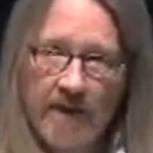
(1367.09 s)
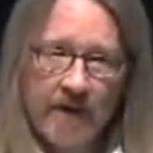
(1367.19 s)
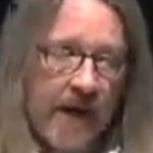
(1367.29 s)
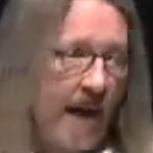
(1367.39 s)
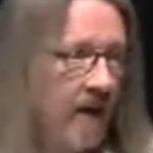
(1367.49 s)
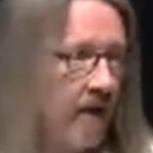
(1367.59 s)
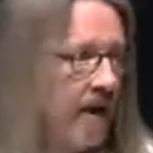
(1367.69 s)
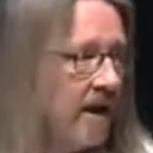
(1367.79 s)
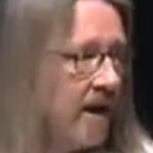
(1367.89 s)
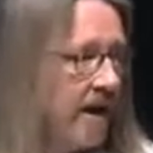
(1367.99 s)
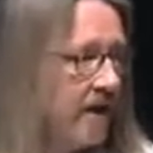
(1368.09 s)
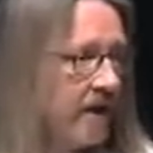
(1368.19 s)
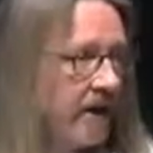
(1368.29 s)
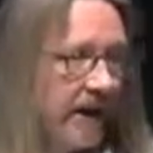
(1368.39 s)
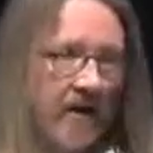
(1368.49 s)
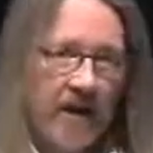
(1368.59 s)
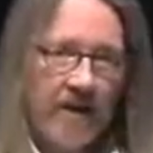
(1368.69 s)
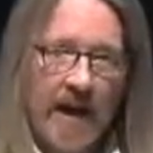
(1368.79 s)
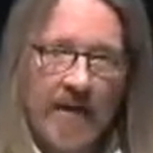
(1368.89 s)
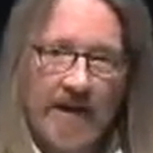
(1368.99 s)
Till now, you can carry
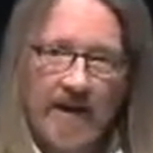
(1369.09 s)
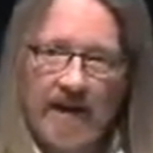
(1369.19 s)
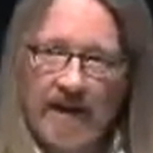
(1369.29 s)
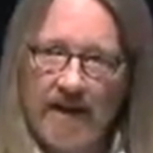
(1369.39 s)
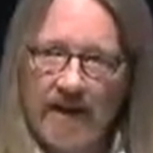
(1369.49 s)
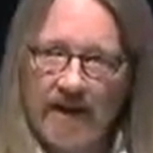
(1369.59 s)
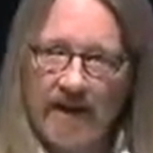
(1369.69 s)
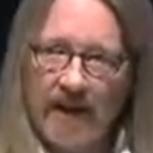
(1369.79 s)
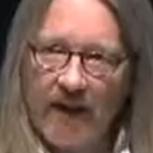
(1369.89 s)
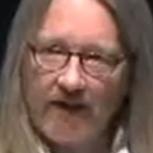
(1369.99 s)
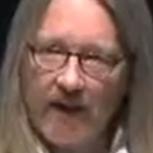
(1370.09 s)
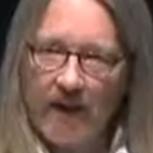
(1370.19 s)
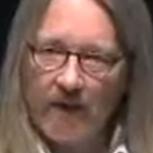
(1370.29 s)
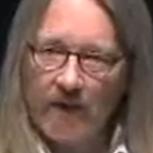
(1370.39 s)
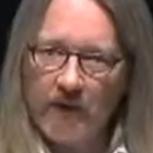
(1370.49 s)
around a cell phone,